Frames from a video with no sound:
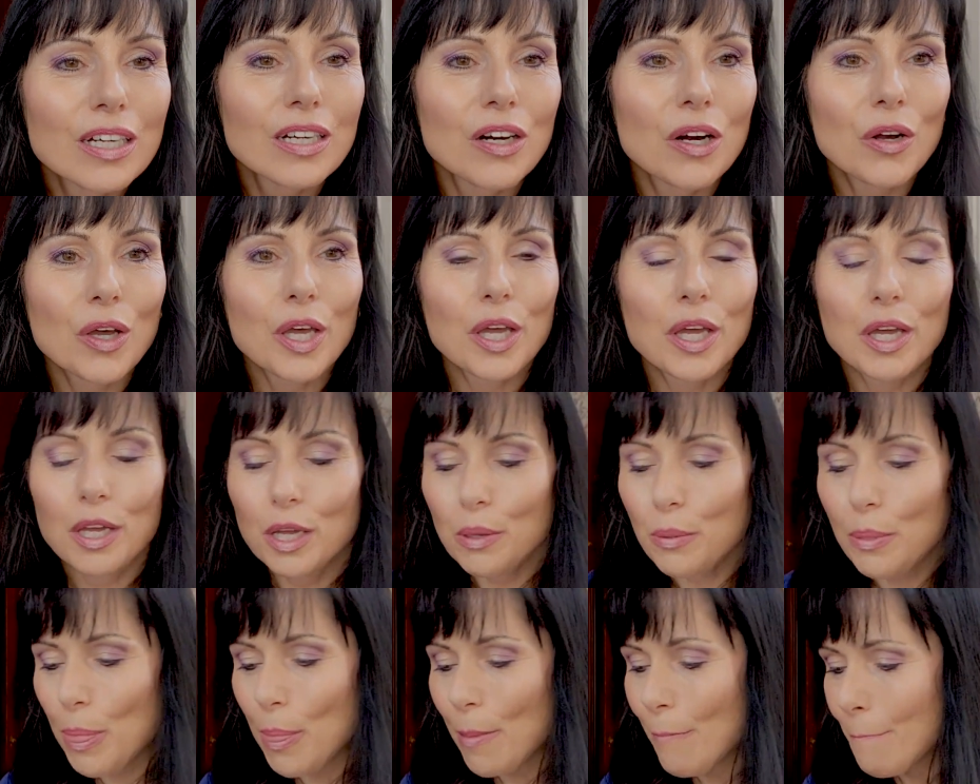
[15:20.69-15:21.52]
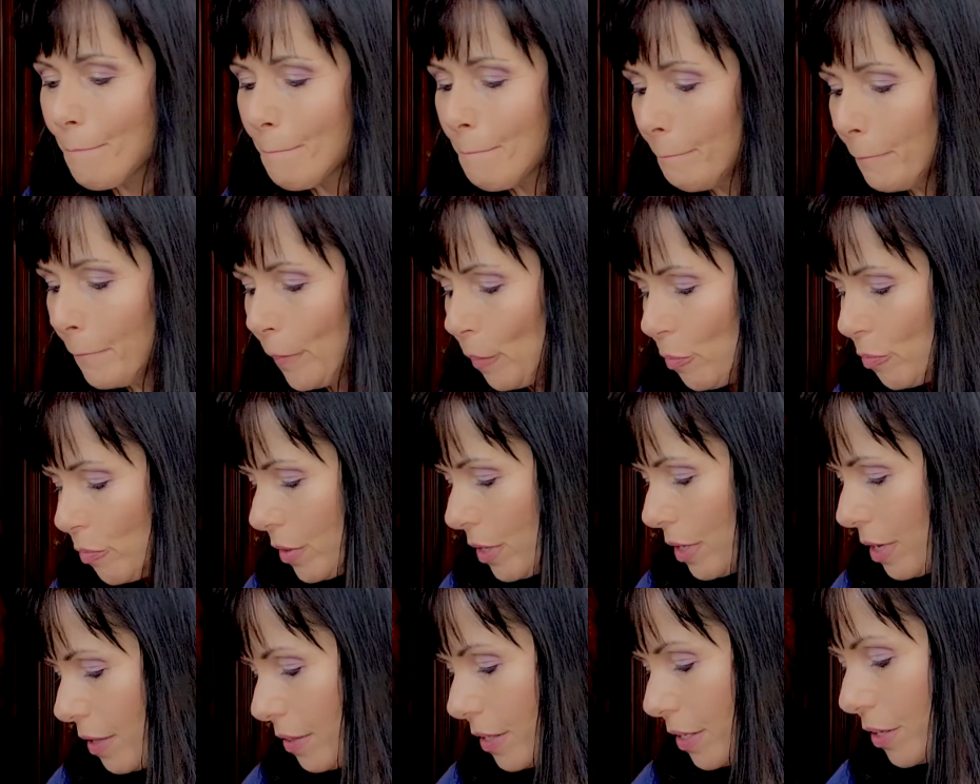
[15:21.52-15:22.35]
Okay.
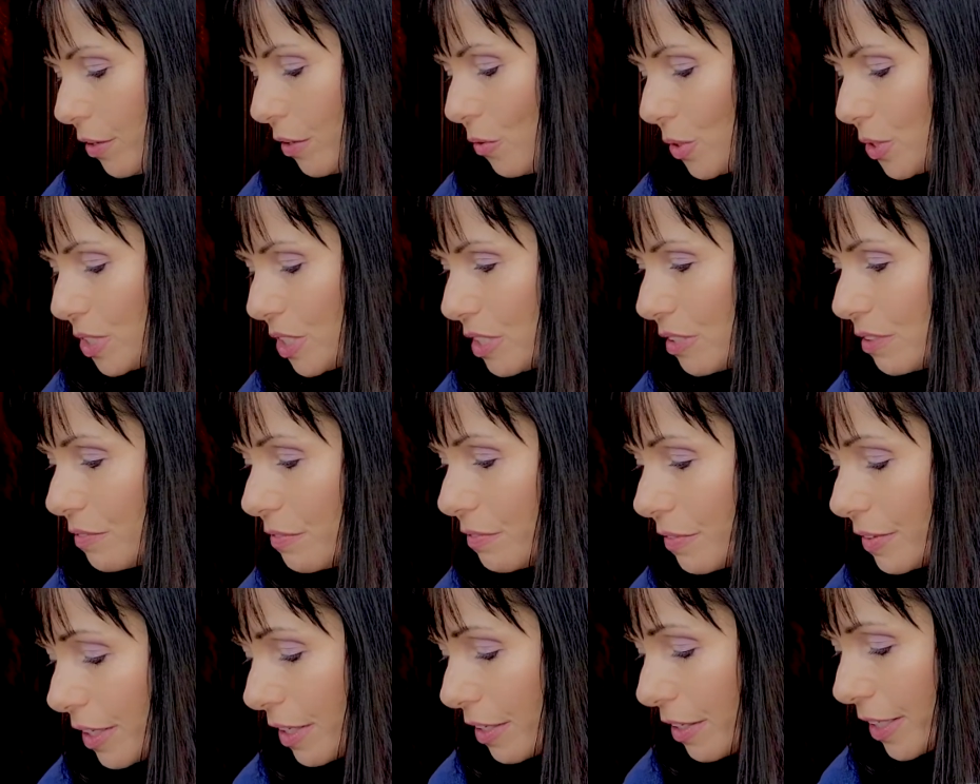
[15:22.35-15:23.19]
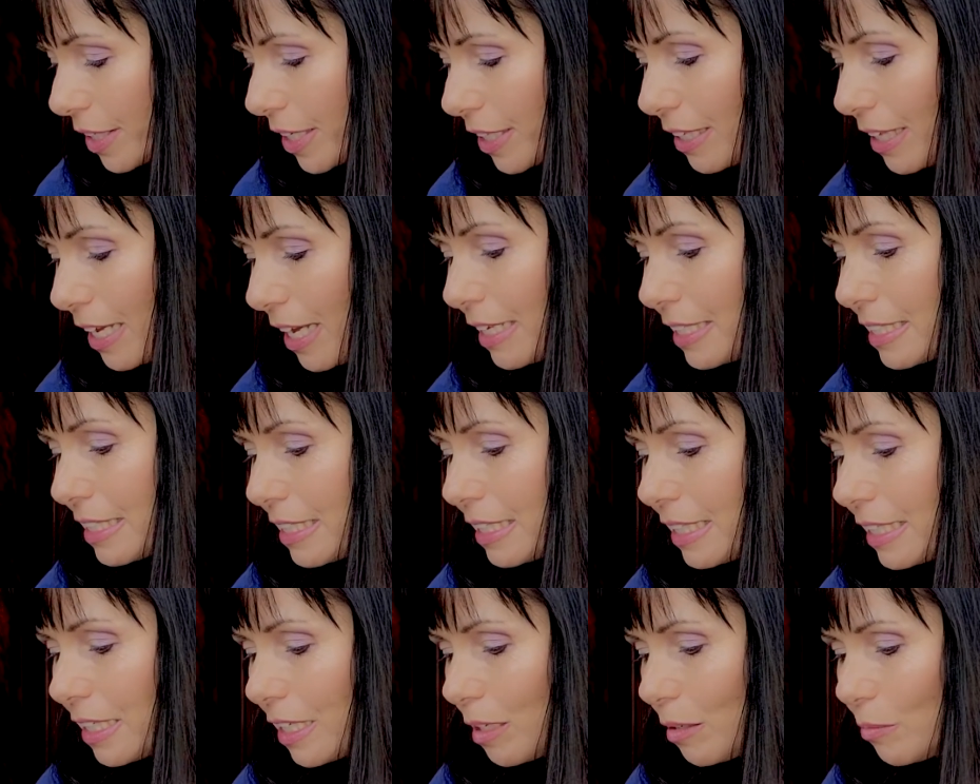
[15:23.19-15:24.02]
And then of course the very last
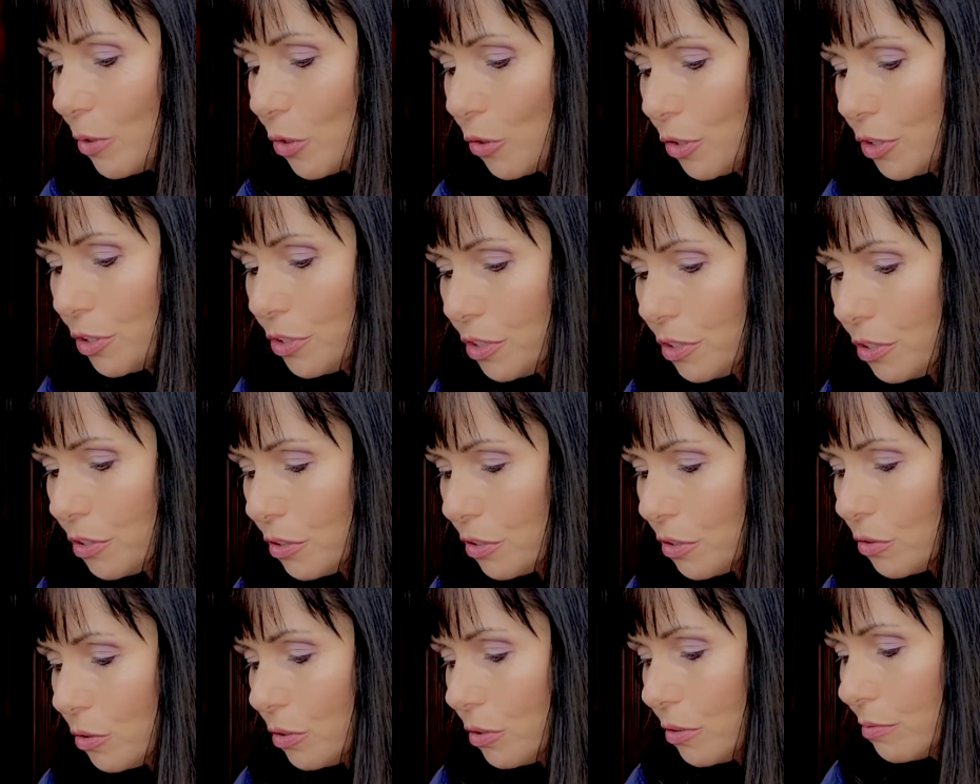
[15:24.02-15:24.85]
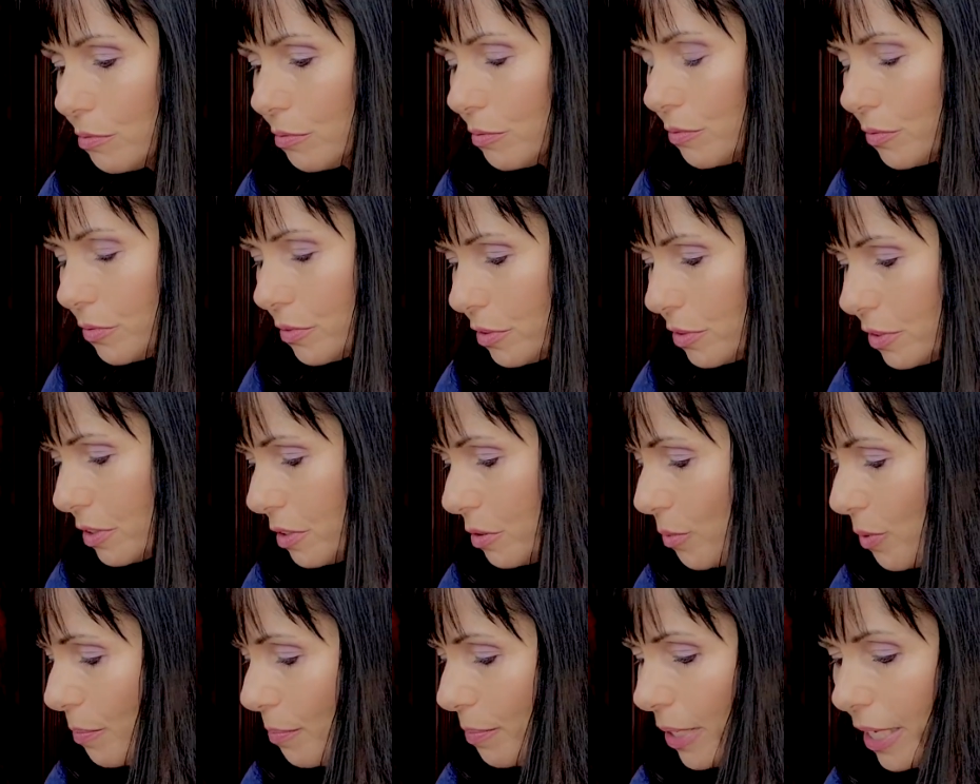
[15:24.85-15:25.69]
thing I'm going to do is
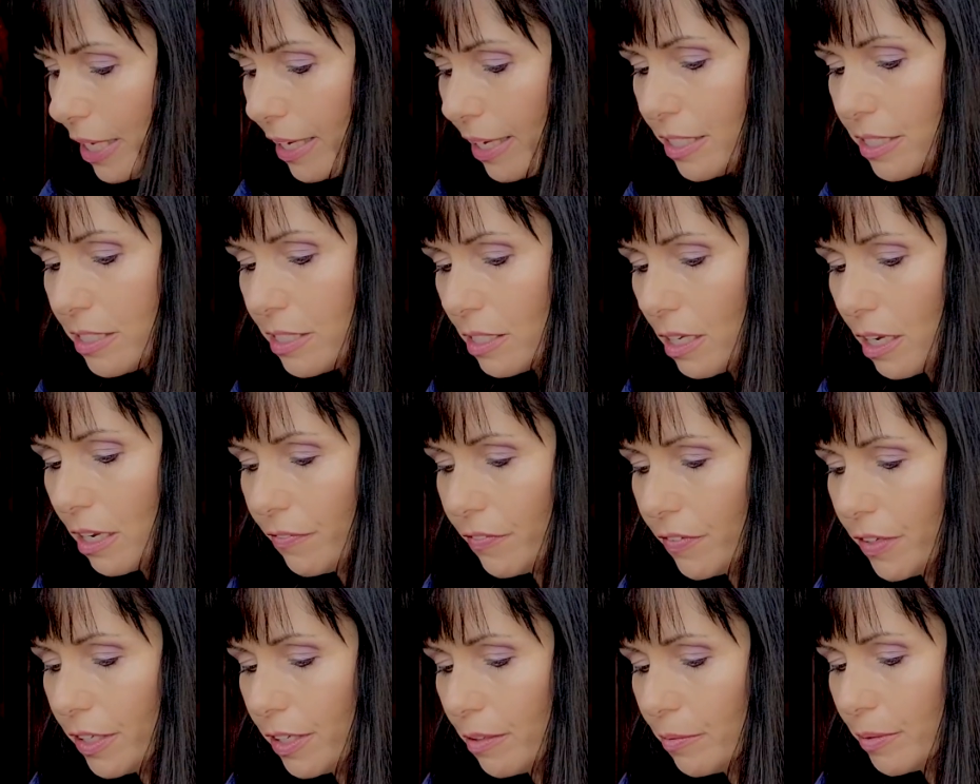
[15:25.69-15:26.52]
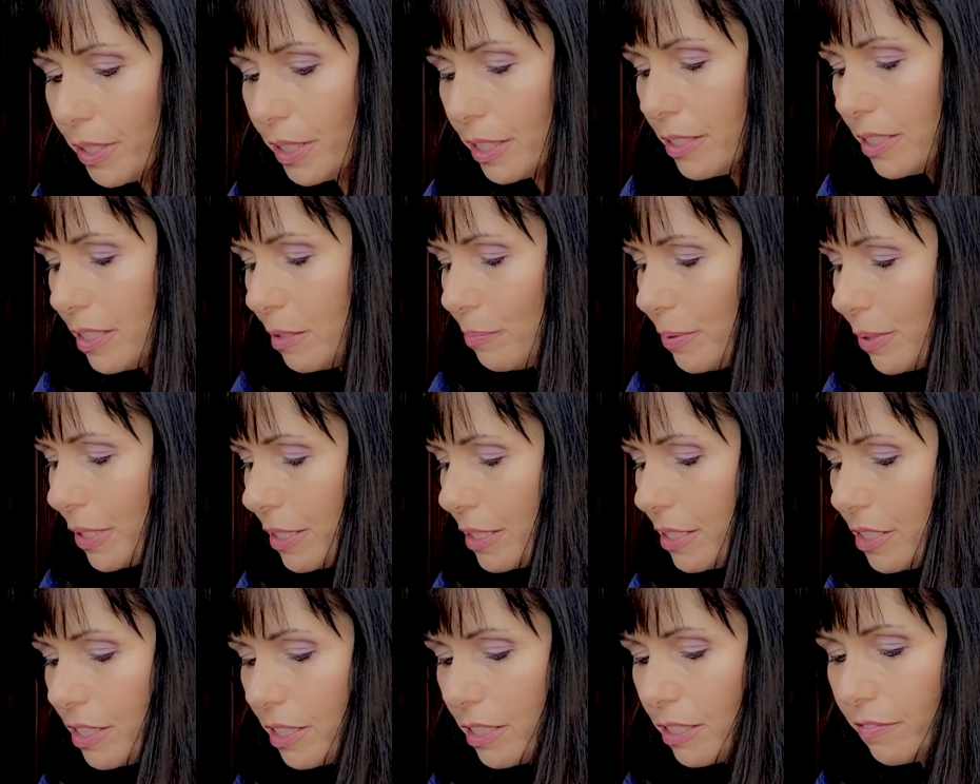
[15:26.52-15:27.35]
wipe my hands off, and I'm going to dip
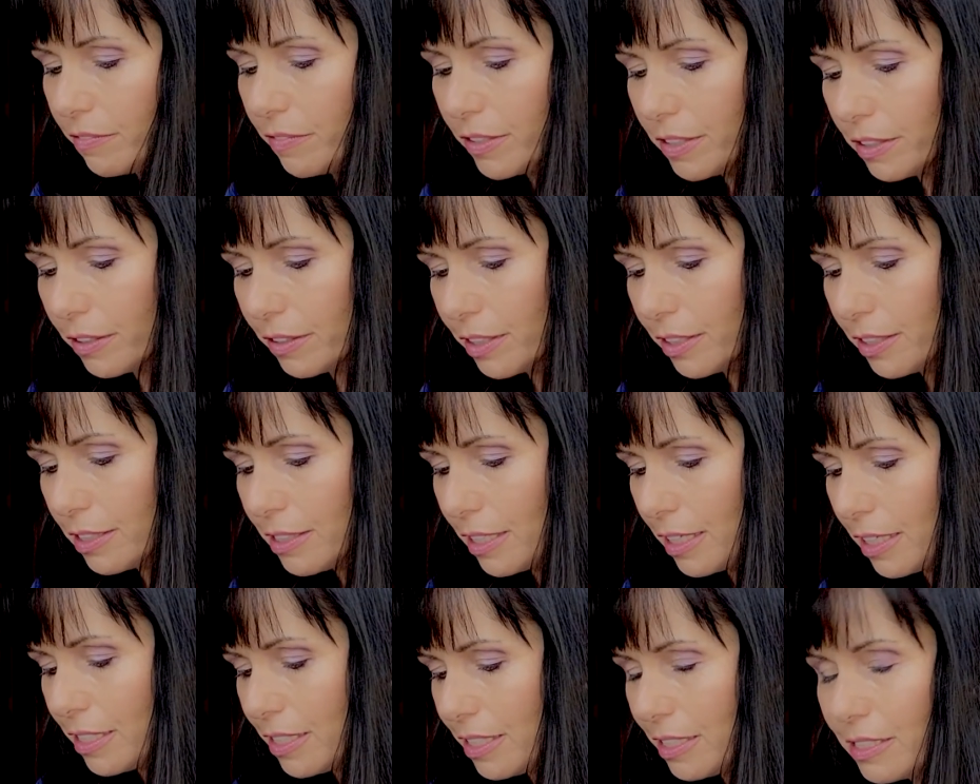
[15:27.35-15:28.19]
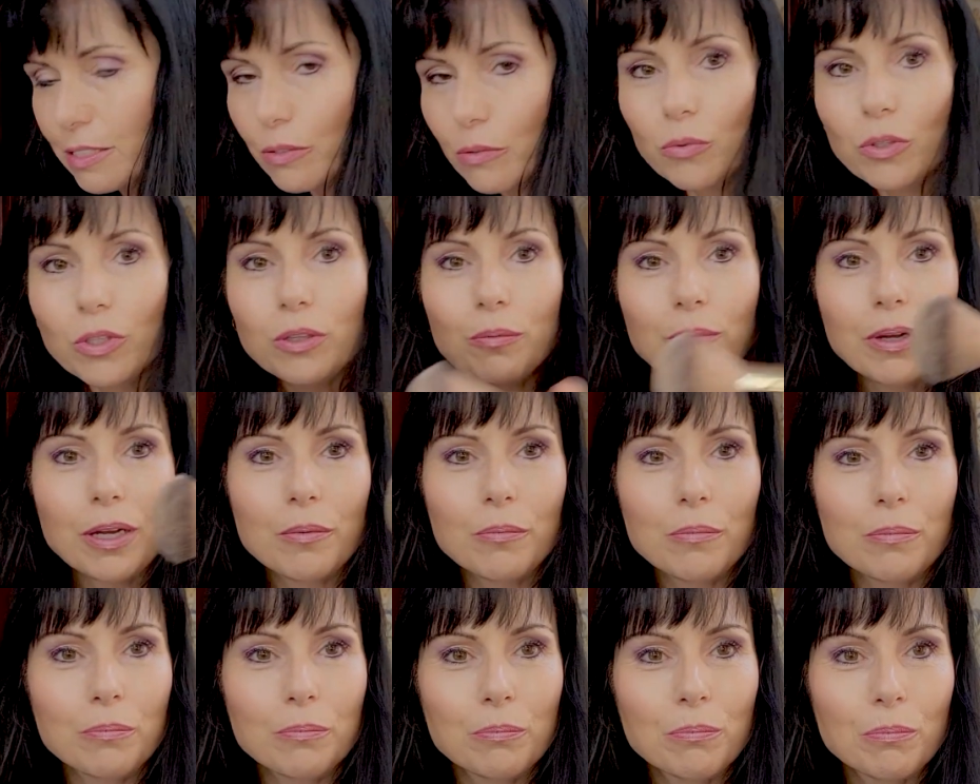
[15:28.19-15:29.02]
into the Vanilla Dust with
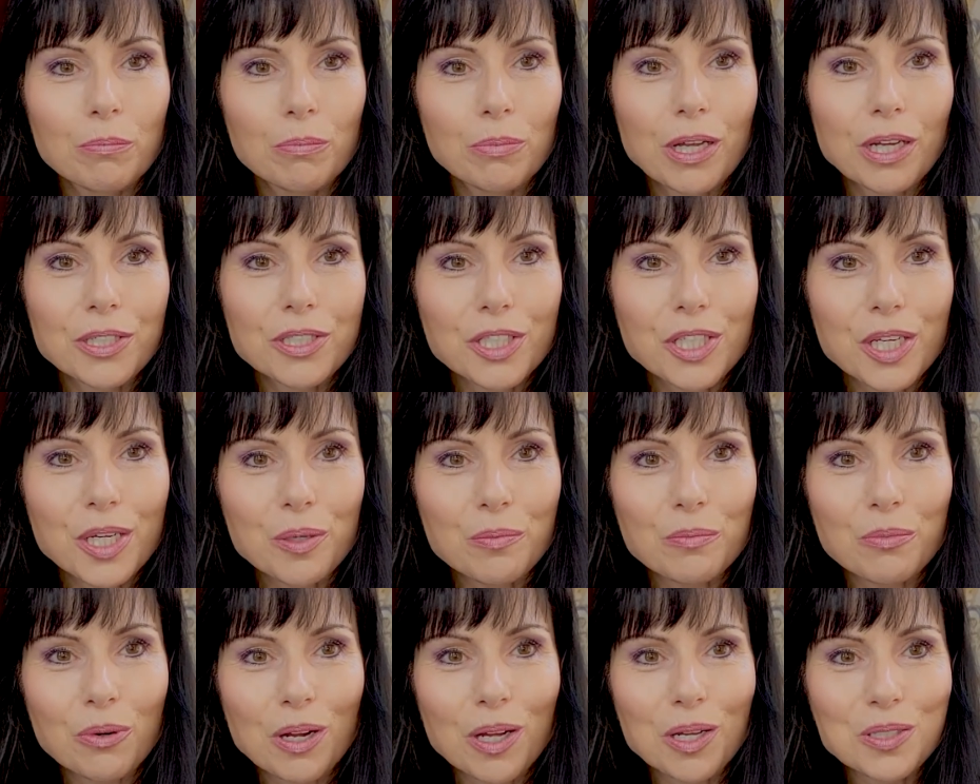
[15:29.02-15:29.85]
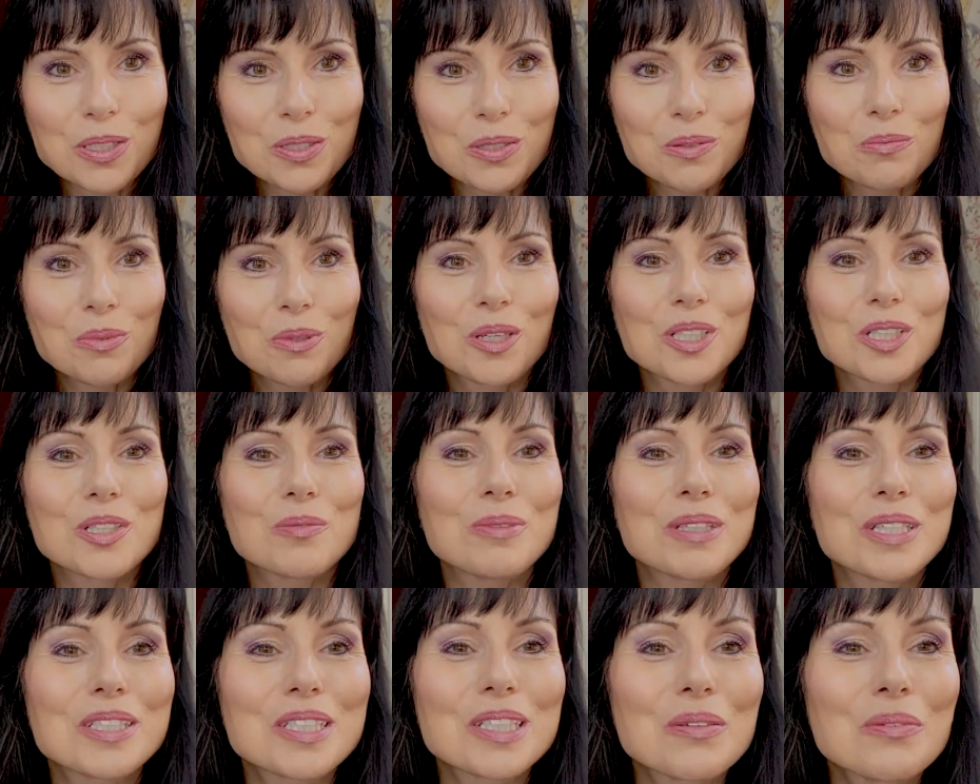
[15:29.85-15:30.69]
my blush and bronzer brush
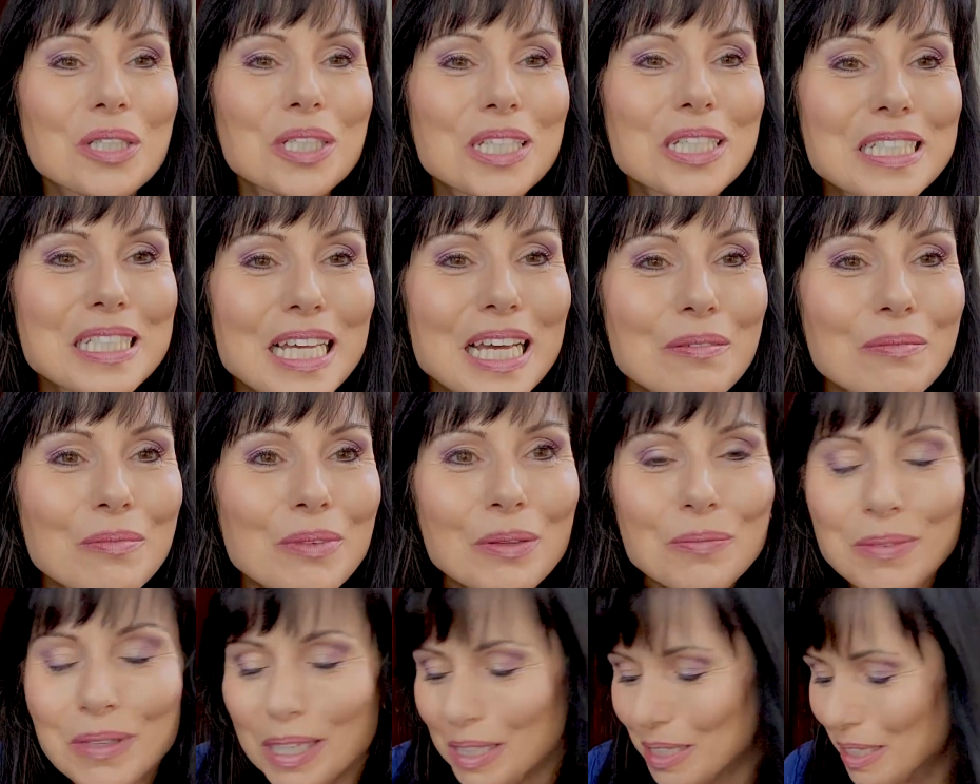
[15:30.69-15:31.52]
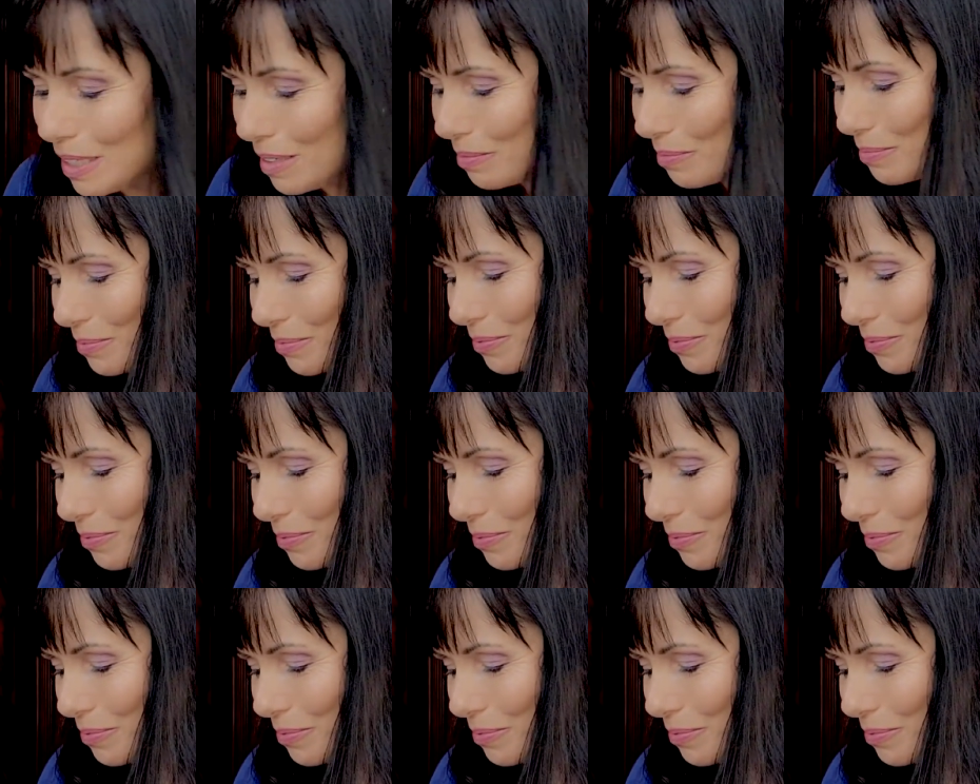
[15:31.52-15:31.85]
because I want to set my makeup.